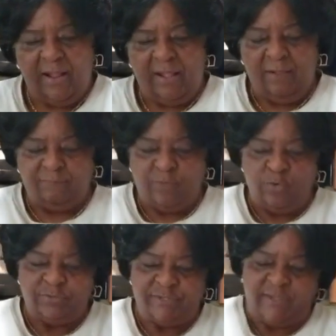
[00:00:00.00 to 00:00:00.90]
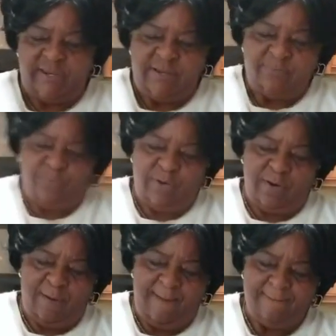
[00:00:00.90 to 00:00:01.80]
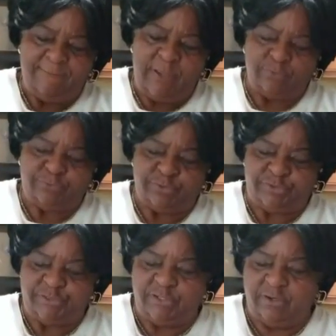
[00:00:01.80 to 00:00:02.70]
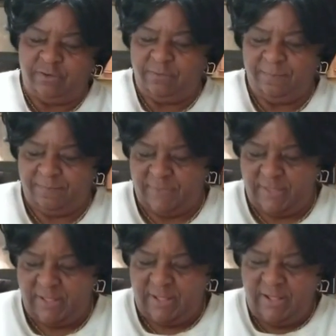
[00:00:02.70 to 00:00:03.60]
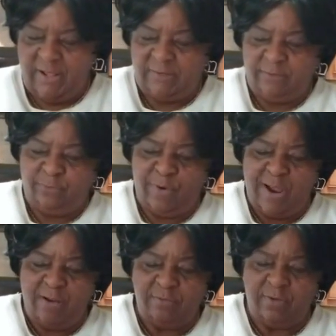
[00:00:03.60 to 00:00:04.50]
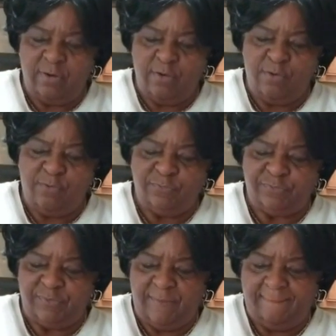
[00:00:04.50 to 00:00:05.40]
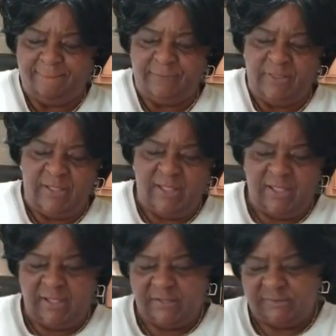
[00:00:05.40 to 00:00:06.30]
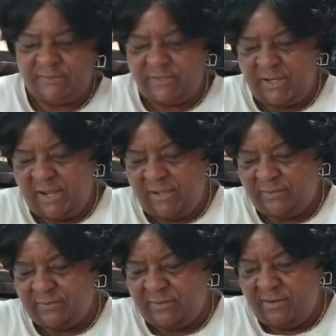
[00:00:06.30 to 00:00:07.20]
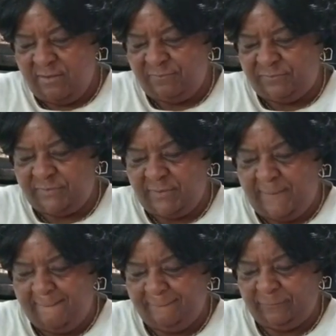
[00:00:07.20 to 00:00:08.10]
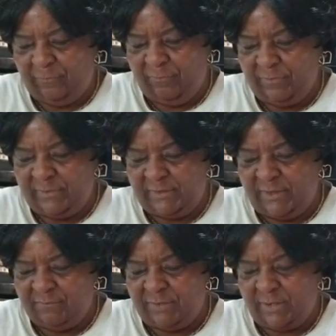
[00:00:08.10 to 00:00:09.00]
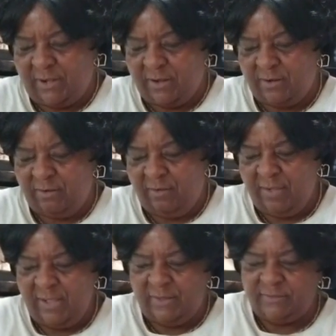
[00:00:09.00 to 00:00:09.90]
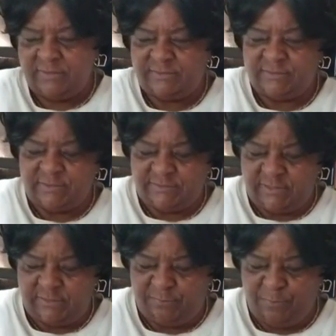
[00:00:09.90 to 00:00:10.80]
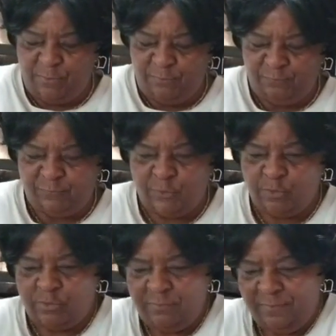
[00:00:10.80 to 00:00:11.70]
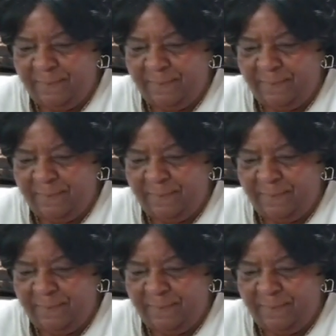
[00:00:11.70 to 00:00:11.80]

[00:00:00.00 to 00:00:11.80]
Of course, the heat will melt the sugar. The ground cloves, just enough to give it a color. This is a teaspoonful.